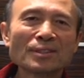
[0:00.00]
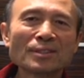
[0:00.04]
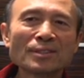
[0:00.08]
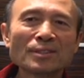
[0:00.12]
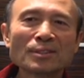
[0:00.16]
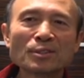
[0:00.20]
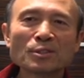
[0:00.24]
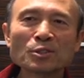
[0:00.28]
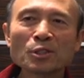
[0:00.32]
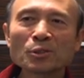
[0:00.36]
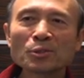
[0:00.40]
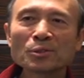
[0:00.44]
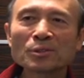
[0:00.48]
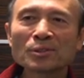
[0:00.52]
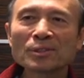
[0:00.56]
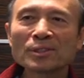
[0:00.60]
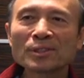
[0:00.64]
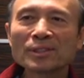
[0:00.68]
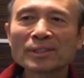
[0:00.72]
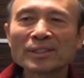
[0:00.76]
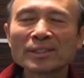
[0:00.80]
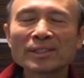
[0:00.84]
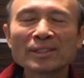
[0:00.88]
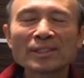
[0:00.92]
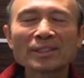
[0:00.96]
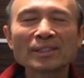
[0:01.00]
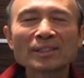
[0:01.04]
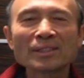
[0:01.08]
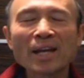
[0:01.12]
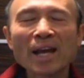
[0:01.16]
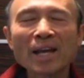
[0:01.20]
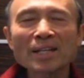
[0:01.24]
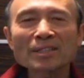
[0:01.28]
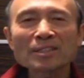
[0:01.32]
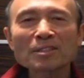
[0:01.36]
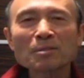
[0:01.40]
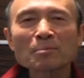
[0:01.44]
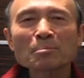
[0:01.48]
So,
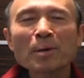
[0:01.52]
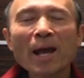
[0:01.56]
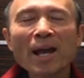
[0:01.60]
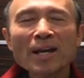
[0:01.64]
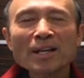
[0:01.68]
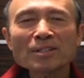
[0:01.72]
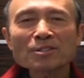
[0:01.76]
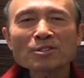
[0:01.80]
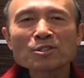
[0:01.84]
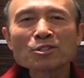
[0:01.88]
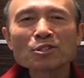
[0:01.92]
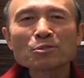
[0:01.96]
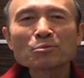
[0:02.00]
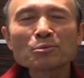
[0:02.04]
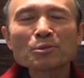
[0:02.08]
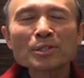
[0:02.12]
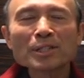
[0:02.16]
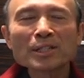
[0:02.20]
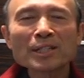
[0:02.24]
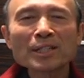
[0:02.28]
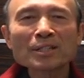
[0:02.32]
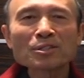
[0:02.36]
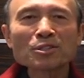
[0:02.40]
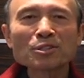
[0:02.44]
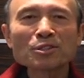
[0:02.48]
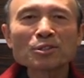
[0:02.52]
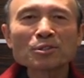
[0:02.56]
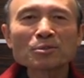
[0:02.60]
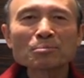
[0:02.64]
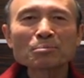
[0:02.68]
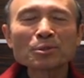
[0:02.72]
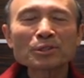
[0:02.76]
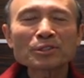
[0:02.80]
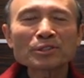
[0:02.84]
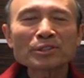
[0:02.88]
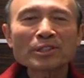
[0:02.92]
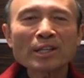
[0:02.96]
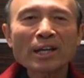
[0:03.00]
as a pastor, we need to
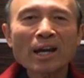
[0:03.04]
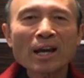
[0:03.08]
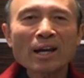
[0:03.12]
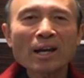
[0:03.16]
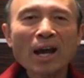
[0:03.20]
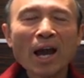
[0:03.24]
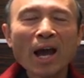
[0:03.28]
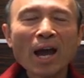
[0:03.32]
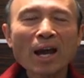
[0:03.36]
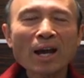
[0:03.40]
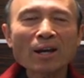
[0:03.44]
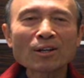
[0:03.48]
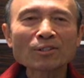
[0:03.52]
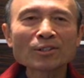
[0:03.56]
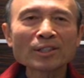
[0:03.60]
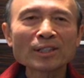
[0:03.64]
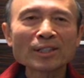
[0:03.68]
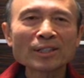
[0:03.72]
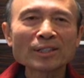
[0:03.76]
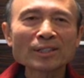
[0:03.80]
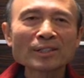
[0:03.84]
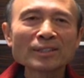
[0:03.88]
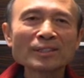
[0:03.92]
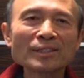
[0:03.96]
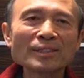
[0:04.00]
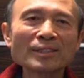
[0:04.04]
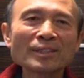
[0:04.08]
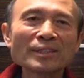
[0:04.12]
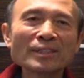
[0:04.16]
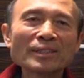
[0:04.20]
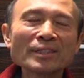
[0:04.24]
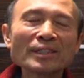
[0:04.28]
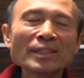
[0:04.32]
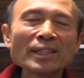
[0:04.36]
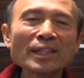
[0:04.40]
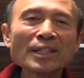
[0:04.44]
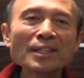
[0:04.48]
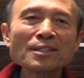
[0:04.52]
put down our
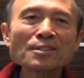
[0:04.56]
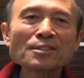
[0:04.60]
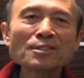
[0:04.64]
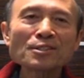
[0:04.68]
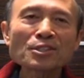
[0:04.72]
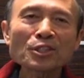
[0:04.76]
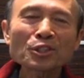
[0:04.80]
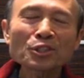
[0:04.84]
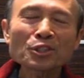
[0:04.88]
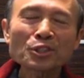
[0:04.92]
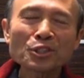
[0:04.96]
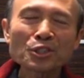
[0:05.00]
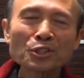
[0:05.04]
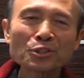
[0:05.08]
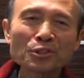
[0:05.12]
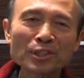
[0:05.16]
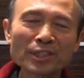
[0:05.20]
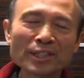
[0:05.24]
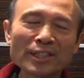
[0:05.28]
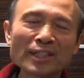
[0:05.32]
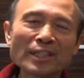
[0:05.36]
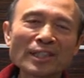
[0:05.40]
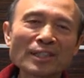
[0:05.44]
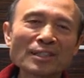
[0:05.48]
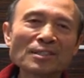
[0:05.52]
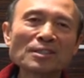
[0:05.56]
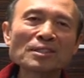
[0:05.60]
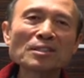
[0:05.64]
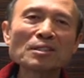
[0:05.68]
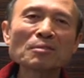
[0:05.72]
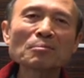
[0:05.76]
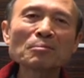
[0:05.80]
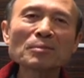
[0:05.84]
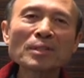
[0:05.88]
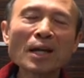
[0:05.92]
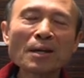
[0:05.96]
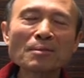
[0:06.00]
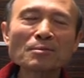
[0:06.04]
insecurity.
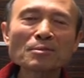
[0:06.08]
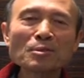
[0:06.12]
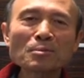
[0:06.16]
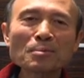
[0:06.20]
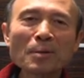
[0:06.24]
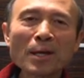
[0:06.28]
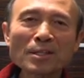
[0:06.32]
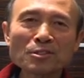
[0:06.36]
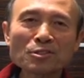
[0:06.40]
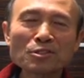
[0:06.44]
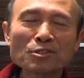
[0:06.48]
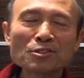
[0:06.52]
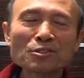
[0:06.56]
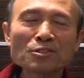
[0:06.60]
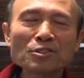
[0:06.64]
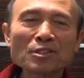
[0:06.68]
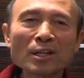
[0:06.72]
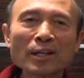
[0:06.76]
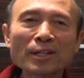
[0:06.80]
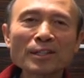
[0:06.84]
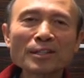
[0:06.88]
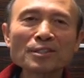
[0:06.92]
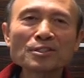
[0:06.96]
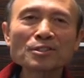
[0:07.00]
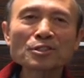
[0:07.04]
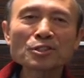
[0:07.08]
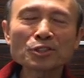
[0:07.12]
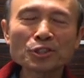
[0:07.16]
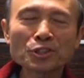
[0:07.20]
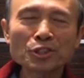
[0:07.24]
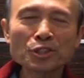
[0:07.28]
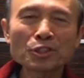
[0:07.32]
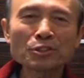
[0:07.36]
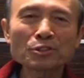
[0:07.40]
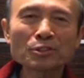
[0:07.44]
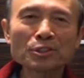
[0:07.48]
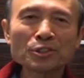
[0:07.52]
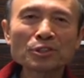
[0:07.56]
Sometimes pastors are
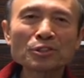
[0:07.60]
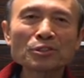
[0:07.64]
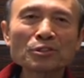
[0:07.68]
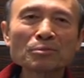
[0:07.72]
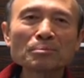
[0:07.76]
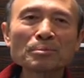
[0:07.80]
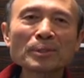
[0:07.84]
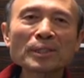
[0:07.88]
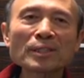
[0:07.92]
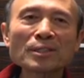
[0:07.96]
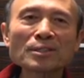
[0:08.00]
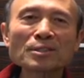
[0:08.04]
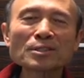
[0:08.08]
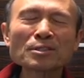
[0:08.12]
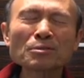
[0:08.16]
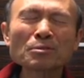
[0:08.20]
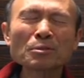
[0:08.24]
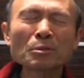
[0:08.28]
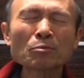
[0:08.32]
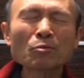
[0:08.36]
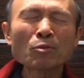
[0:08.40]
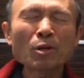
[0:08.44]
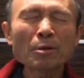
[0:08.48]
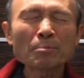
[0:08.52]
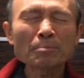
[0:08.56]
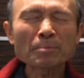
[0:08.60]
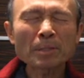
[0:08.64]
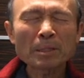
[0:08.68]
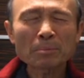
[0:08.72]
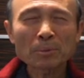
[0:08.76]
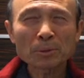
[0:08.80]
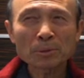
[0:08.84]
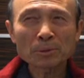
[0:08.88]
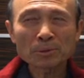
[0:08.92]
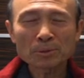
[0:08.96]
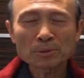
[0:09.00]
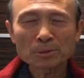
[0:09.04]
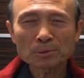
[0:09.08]
insecure too because we want
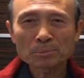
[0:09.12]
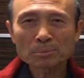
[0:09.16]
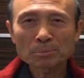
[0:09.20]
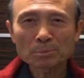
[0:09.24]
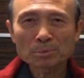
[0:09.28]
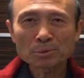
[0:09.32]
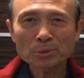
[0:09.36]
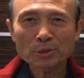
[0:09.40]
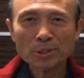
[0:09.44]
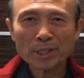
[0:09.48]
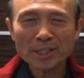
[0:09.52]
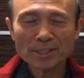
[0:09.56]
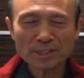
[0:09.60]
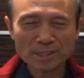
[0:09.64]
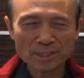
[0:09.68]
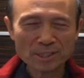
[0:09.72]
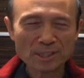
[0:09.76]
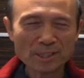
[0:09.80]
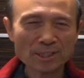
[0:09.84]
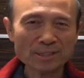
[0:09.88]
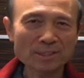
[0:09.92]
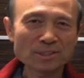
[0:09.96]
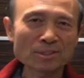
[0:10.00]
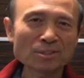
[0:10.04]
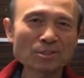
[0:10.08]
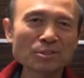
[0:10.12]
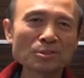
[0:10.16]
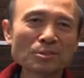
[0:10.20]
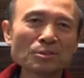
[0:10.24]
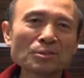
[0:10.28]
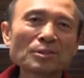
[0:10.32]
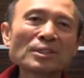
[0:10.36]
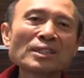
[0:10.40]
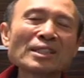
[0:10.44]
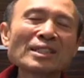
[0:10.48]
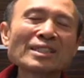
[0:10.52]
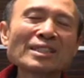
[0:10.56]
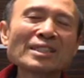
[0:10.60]
people to praise us, to
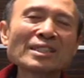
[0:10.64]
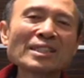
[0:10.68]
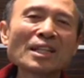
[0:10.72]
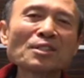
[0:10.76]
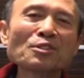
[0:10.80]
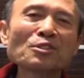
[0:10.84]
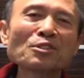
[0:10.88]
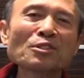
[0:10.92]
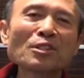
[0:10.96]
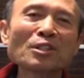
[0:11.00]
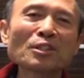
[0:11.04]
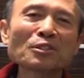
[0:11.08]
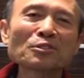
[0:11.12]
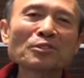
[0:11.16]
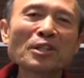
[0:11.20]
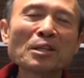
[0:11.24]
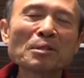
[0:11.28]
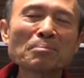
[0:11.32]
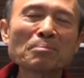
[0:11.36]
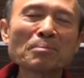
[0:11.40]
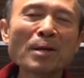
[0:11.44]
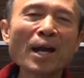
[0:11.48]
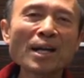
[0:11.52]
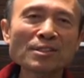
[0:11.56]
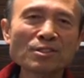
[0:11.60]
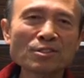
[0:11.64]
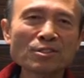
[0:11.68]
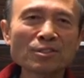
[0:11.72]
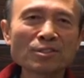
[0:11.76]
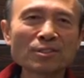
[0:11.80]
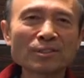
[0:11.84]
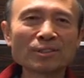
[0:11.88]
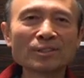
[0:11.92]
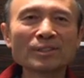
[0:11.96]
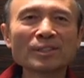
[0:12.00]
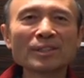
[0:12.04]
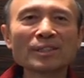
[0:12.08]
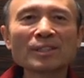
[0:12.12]
say you're a great
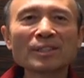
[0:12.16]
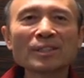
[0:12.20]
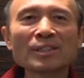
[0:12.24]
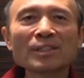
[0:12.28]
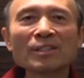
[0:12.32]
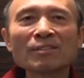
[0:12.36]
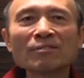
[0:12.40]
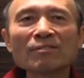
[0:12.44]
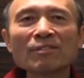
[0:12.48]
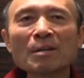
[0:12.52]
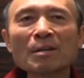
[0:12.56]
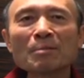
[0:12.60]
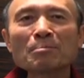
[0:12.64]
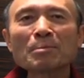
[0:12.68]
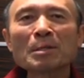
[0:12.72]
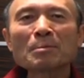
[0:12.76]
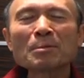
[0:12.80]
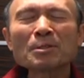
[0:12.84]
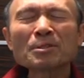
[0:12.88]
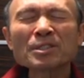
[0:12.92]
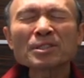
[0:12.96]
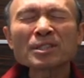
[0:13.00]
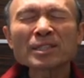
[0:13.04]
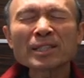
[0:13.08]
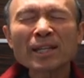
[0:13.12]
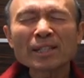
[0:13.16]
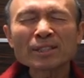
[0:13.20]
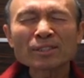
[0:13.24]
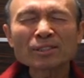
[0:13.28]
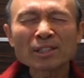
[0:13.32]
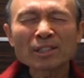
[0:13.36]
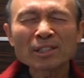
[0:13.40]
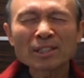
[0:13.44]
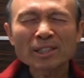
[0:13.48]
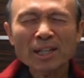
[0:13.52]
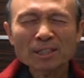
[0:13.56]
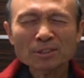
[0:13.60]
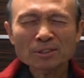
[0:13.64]
pastor. When people say
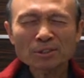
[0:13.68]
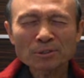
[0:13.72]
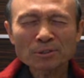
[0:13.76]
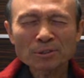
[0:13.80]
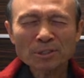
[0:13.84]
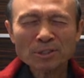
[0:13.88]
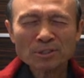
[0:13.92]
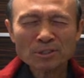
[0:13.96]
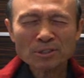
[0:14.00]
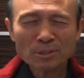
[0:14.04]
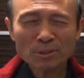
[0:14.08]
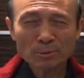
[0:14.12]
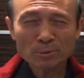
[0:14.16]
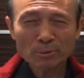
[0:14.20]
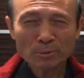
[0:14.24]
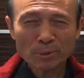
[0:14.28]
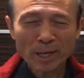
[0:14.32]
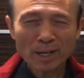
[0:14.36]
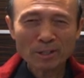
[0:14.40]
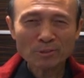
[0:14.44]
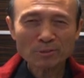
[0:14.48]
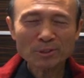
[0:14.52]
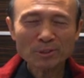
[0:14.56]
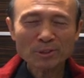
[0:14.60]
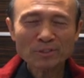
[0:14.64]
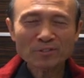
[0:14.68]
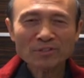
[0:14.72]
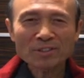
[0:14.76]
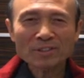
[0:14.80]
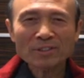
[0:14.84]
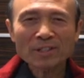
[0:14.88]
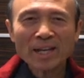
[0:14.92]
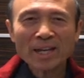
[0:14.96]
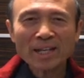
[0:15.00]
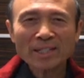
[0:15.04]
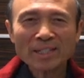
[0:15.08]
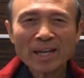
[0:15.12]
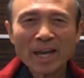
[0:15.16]
you're not doing so well, we feel
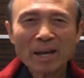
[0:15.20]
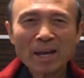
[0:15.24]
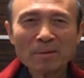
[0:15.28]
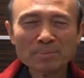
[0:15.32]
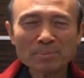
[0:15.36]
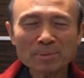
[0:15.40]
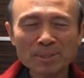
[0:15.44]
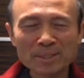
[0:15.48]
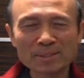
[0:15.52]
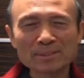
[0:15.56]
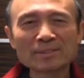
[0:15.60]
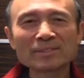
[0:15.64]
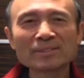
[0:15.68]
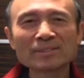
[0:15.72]
unhappy.